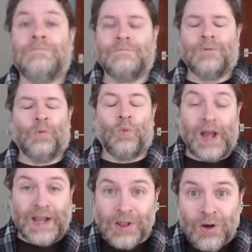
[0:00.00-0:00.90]
Why,
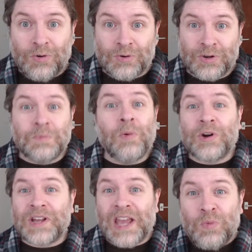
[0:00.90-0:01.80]
hello, good
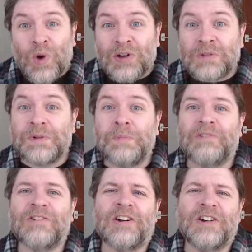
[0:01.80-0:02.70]
morning, and welcome to Bill
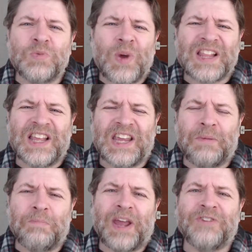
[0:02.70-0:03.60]
Riccardi's Weekly
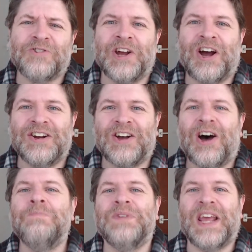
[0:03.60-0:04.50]
Patreon
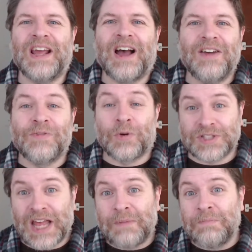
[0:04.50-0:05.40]
Update. I, of course,
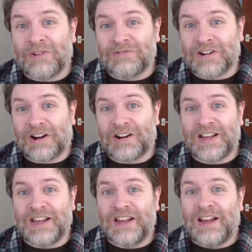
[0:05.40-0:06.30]
am Bill
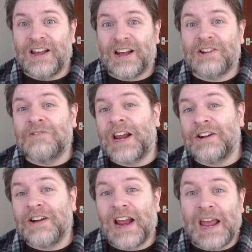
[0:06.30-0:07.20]
Riccardi, a
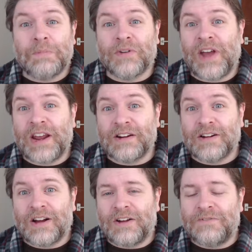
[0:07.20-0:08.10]
creator and purveyor
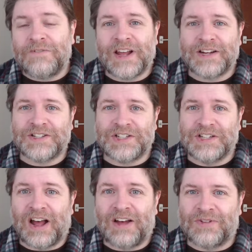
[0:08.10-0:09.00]
of fantasy
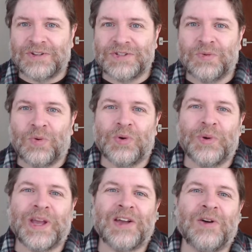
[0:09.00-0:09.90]
novels. What do we
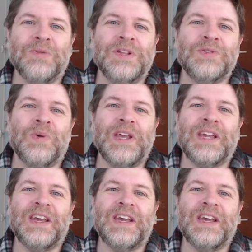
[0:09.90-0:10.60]
got going this week?